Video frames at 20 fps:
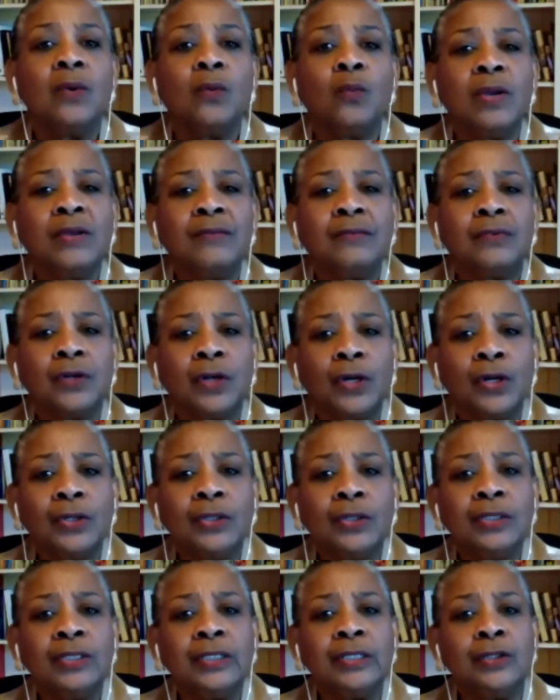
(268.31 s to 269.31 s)
We've
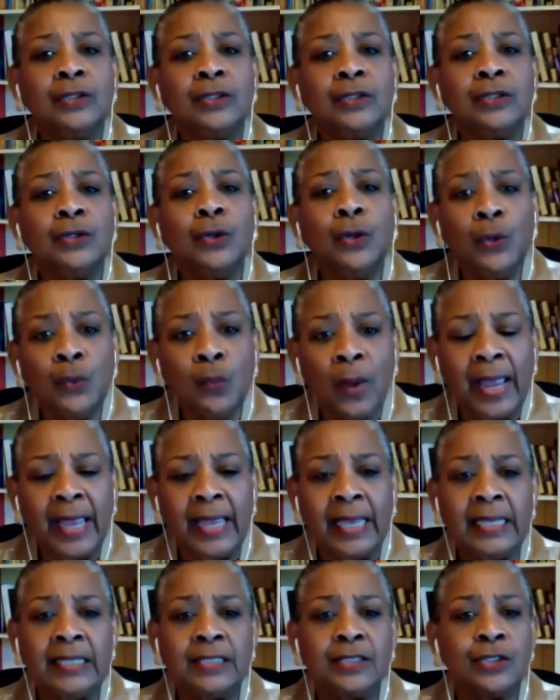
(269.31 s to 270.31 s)
learned new
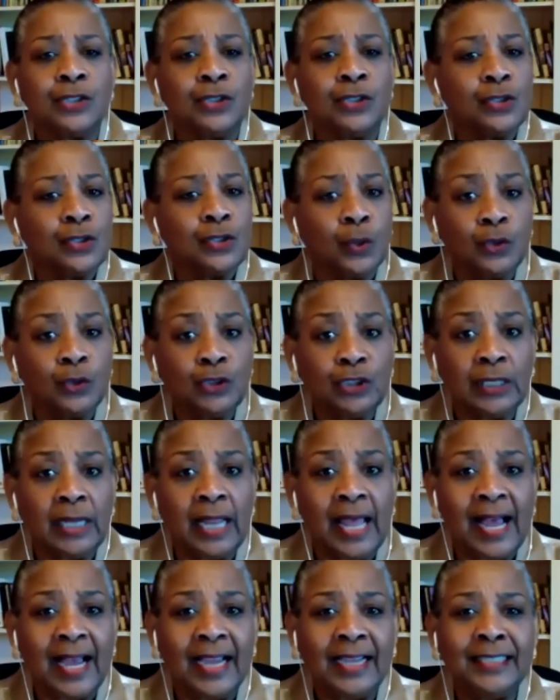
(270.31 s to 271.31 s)
ways to
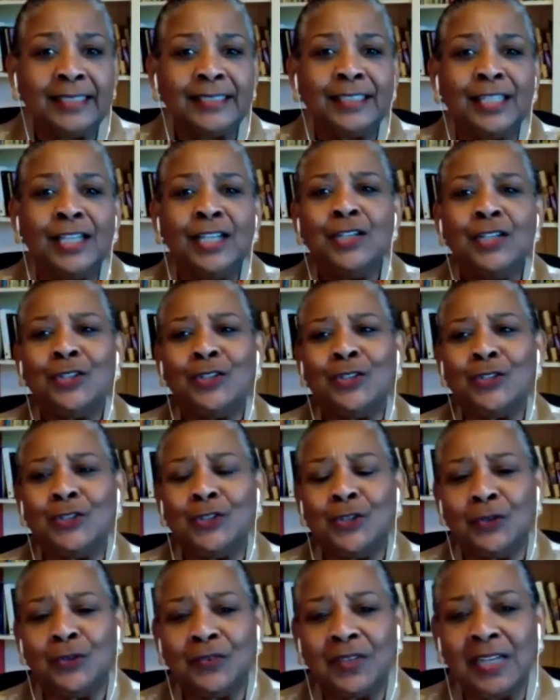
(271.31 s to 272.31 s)
socialize, to
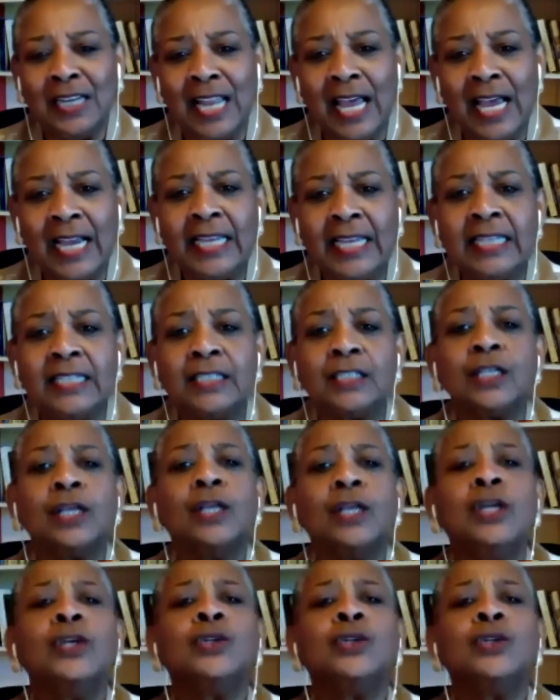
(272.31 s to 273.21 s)
serve clients,